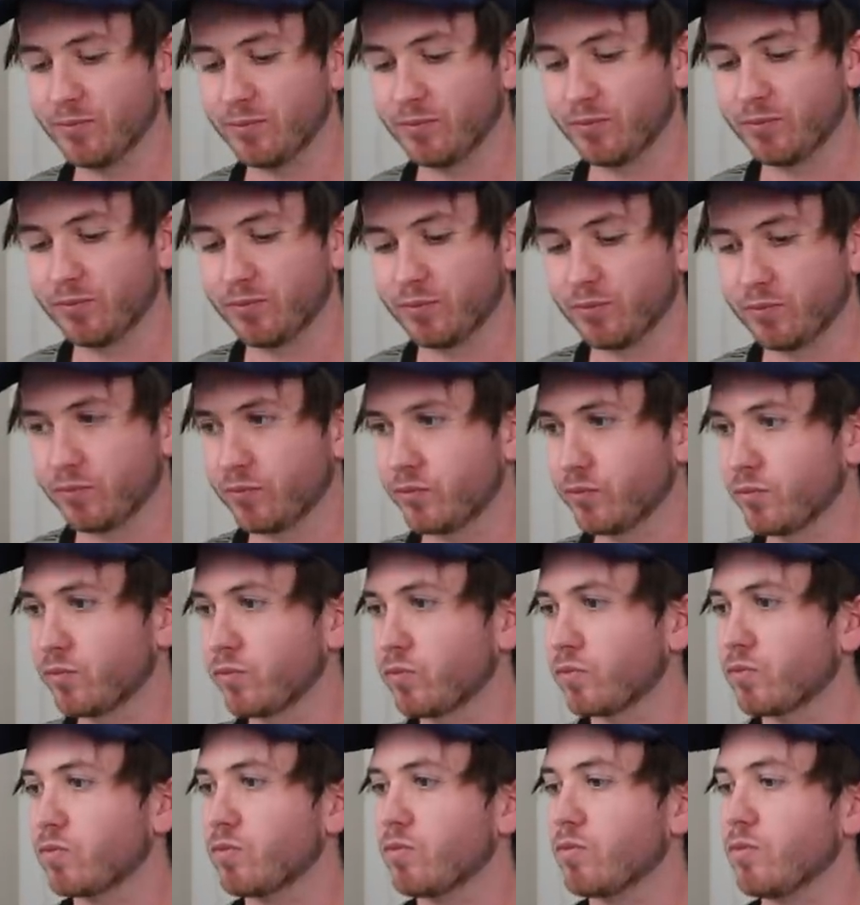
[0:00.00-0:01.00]

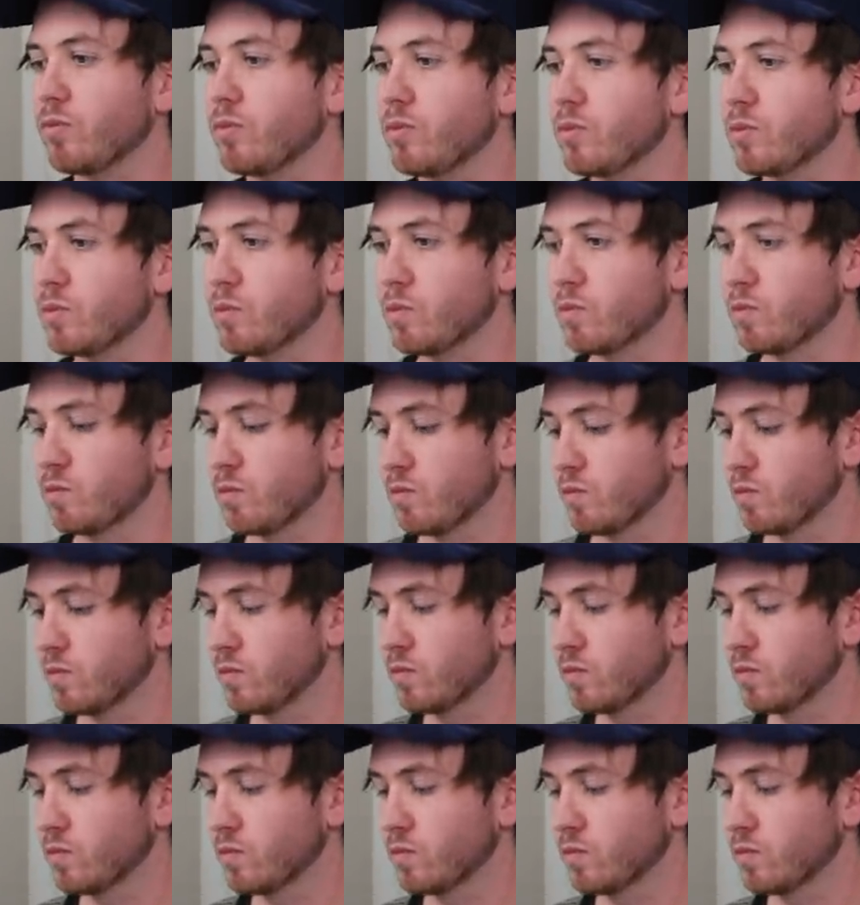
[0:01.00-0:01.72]
Nobody speaks.